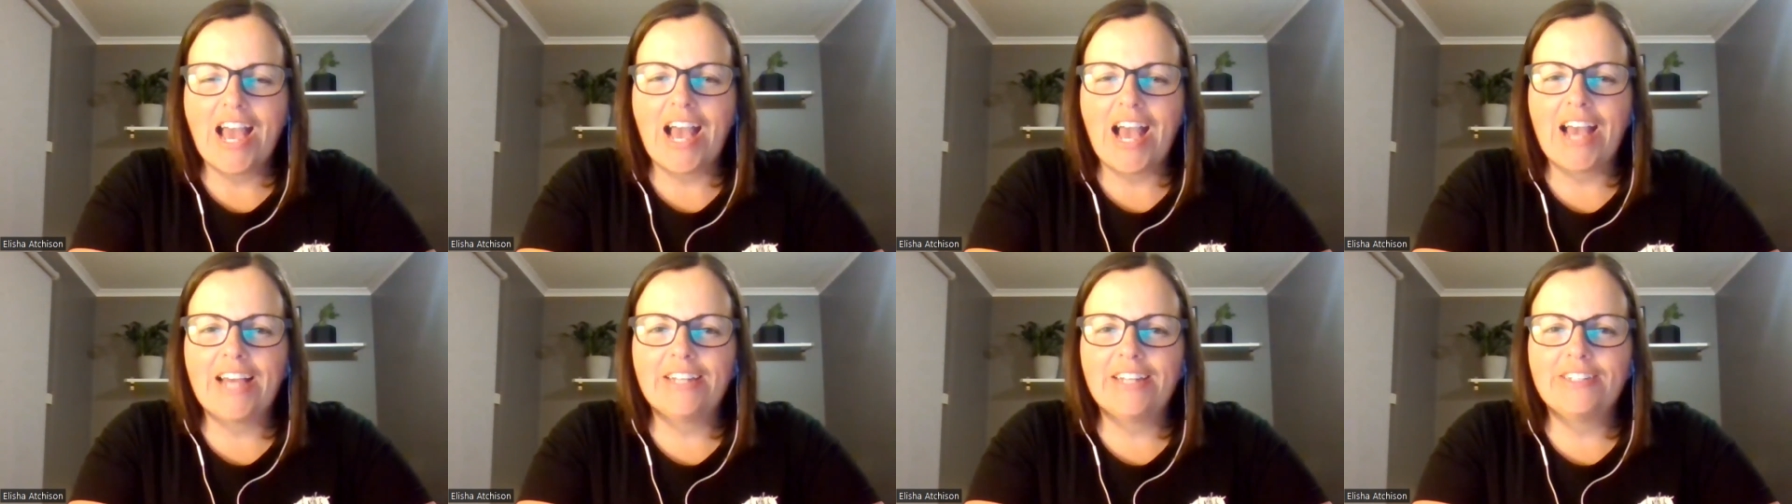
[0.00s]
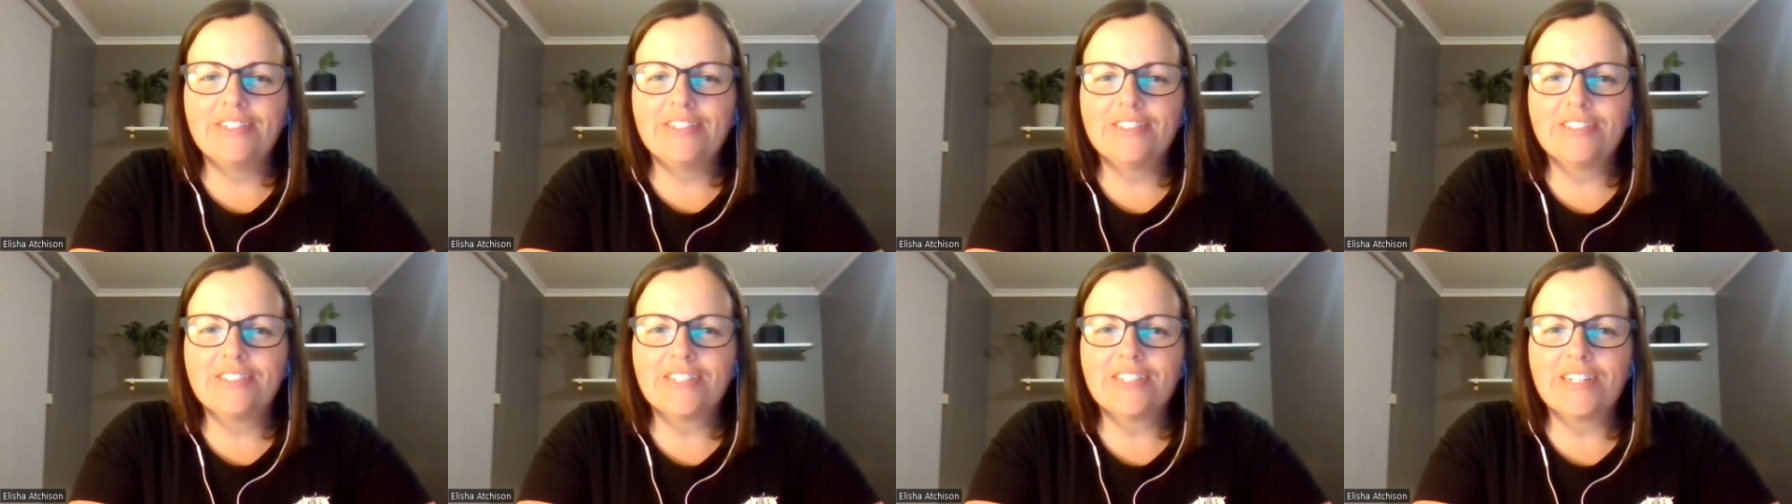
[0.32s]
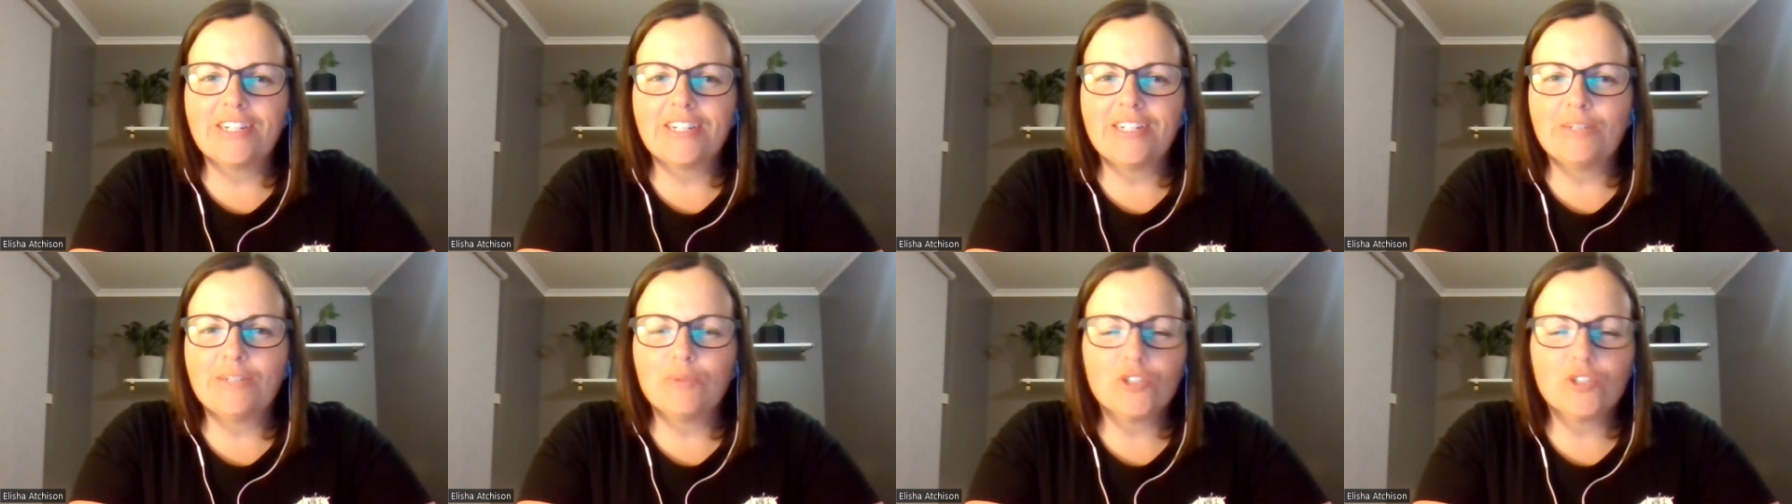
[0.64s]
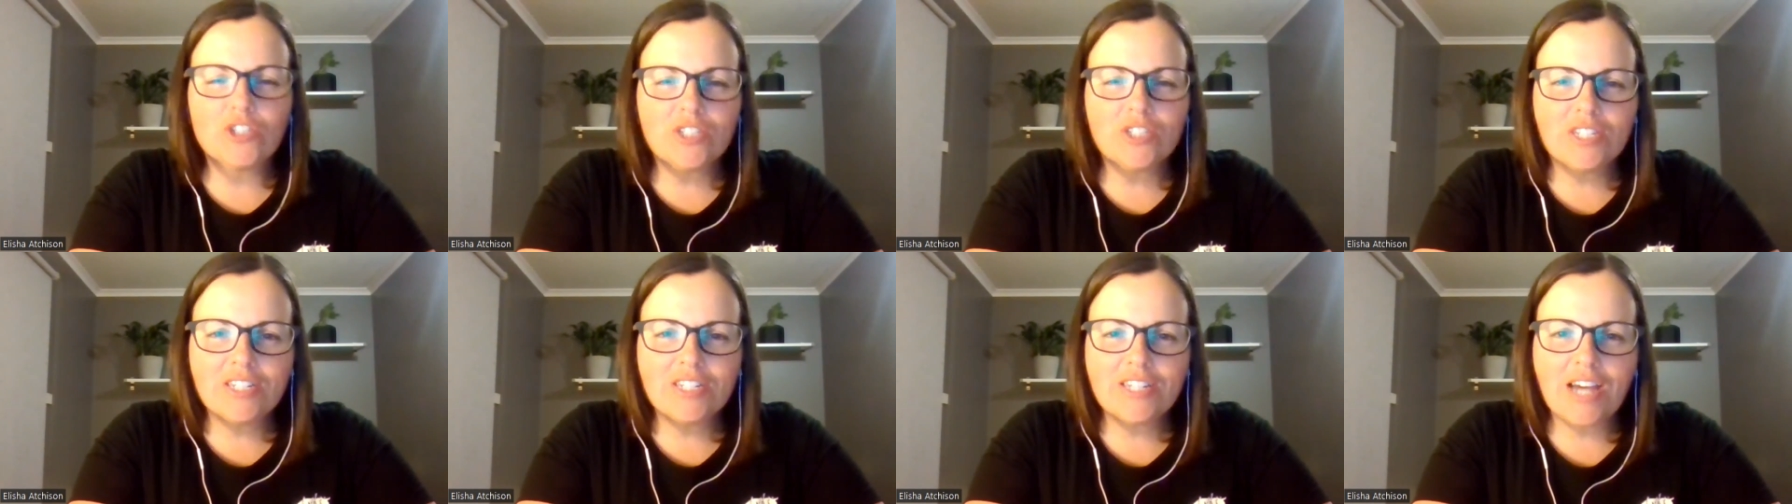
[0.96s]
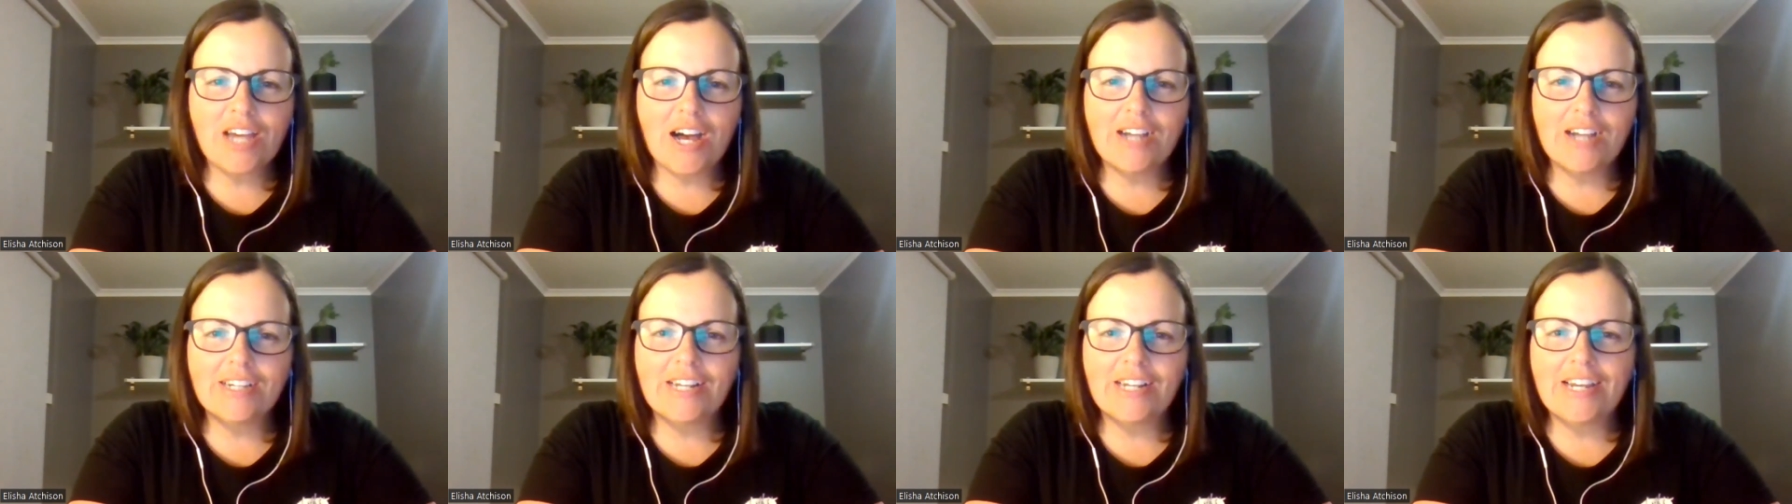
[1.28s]
And it was just a
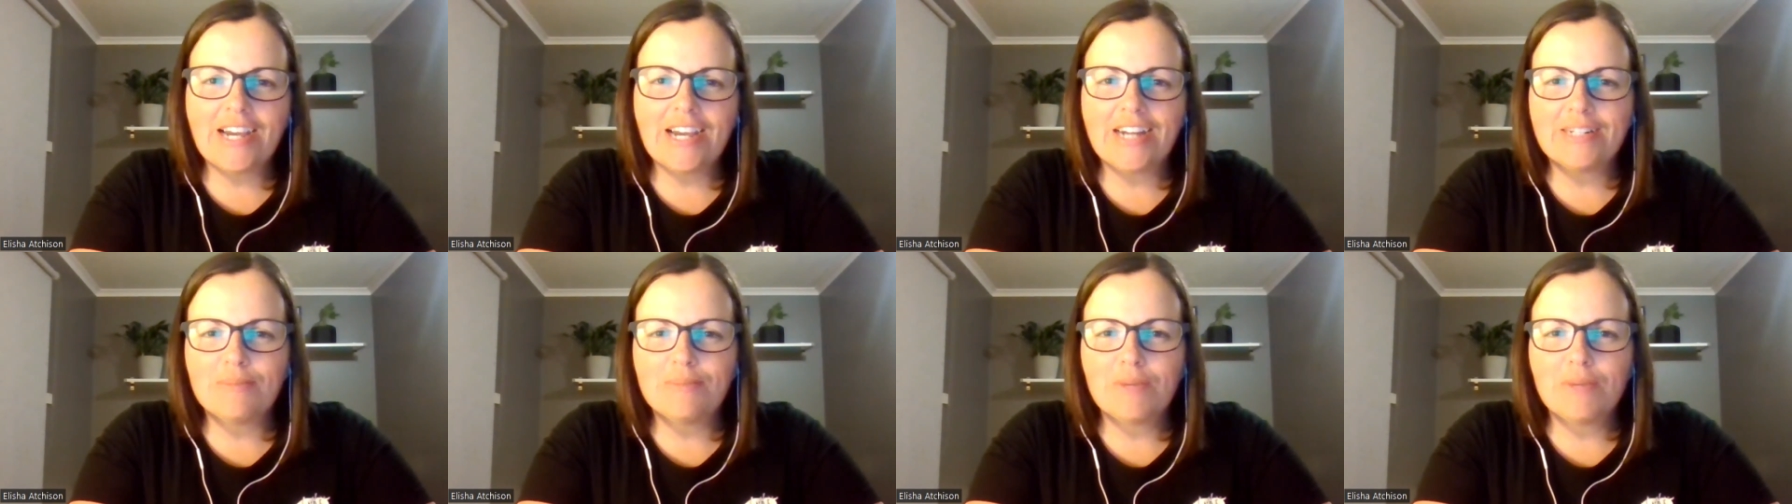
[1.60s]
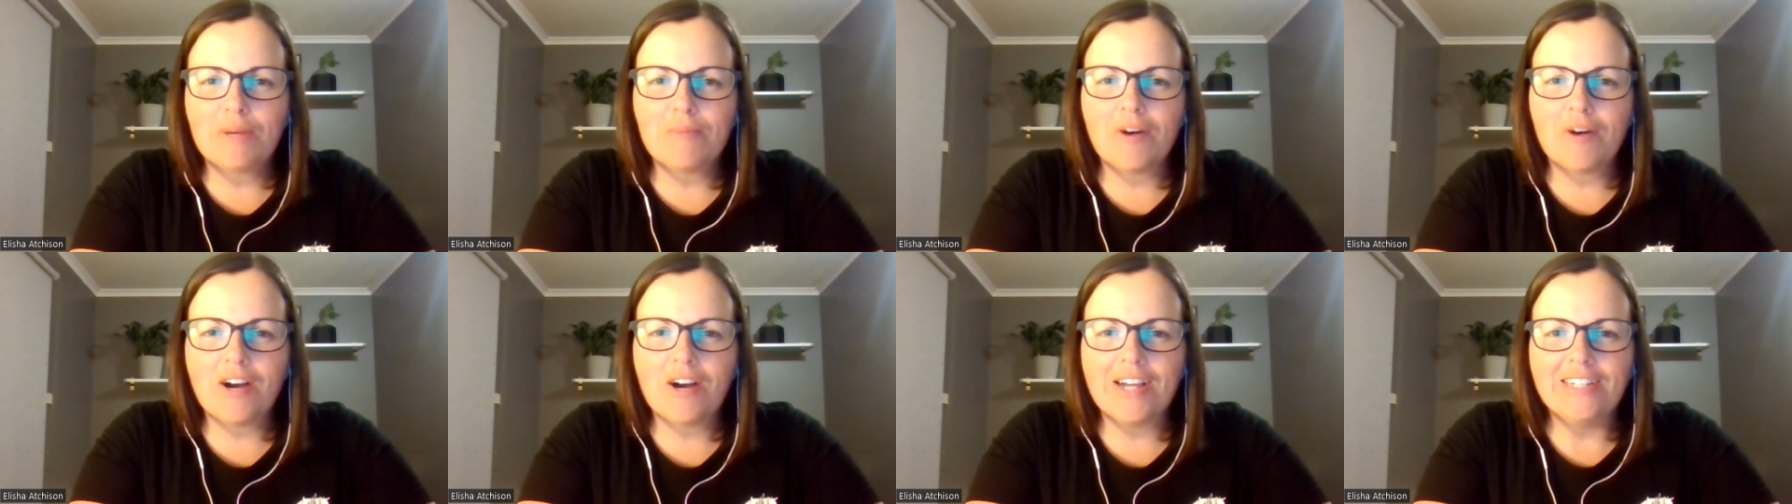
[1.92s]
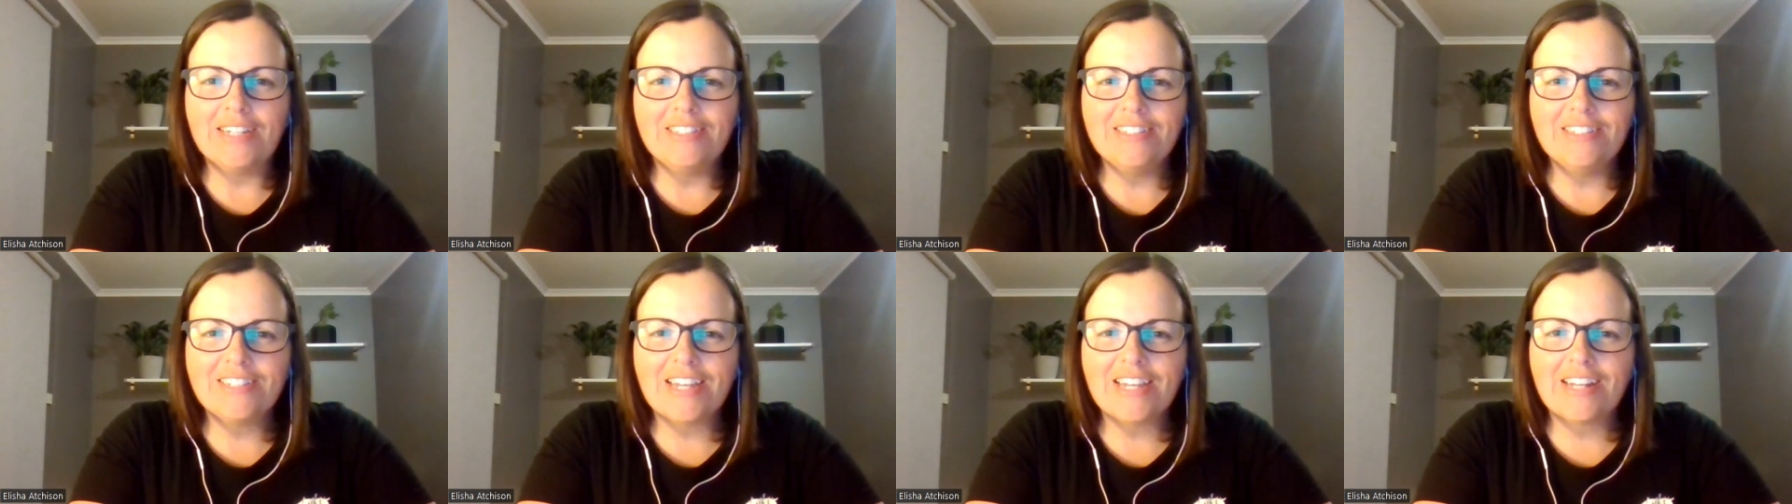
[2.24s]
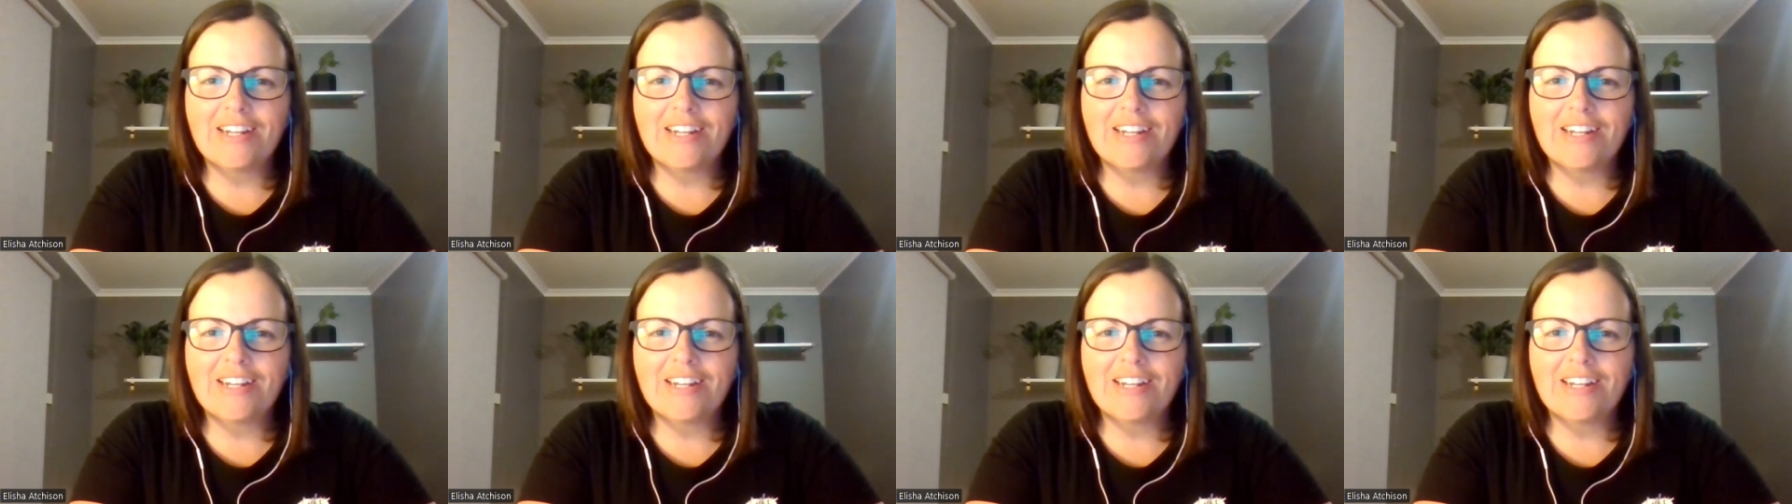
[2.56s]
target I had in my mind.